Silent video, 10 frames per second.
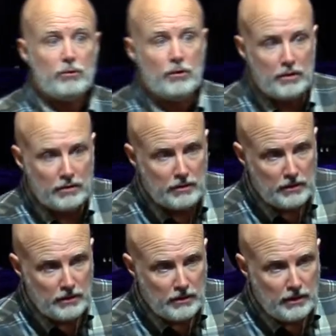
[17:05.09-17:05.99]
for it.
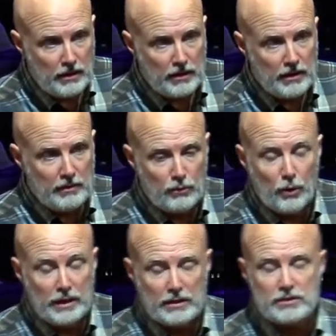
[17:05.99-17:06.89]
I'm
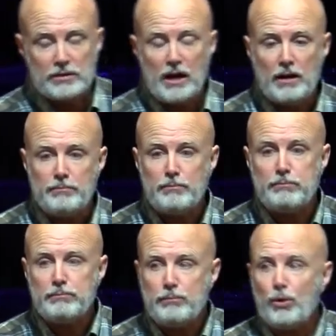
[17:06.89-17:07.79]
going to stop
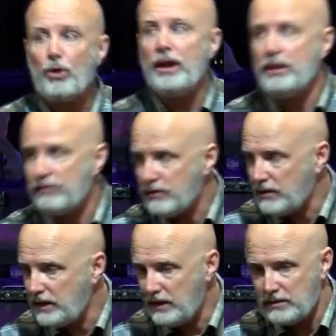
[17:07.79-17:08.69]
praying for
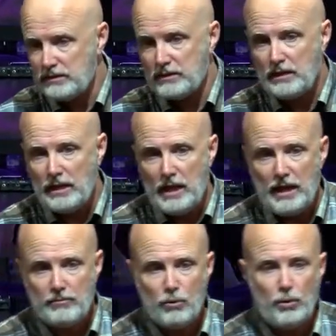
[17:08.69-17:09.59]
things.
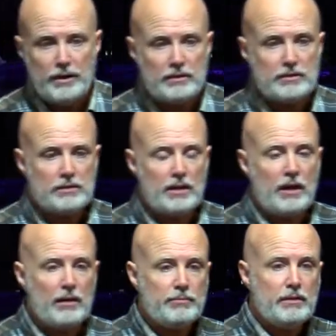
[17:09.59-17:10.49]
I'm going to
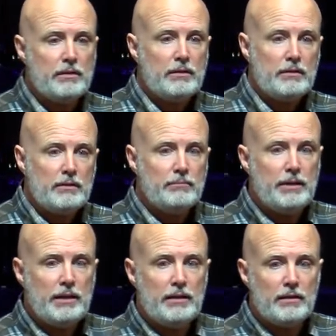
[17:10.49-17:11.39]
stop
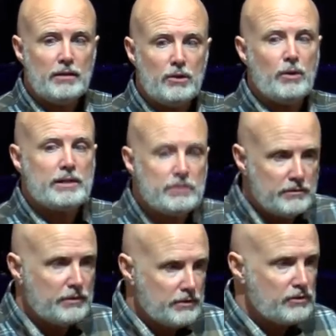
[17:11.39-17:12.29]
being
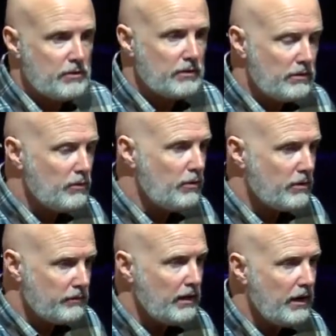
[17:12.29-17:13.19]
aggressive concerning the
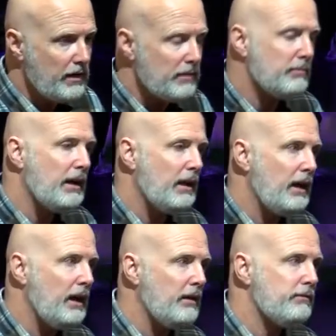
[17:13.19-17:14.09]
Word of God in my
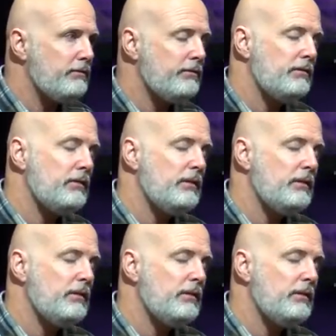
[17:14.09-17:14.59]
life.